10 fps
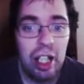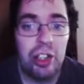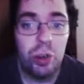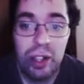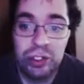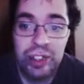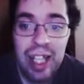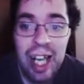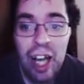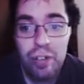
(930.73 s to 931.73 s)
To
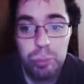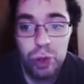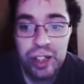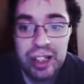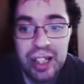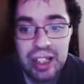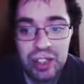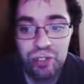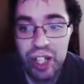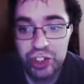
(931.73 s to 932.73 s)
understand how the protein gets its
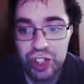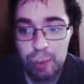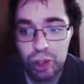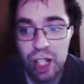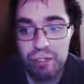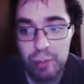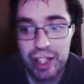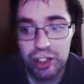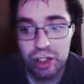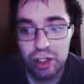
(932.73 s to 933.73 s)
final shape or conformation,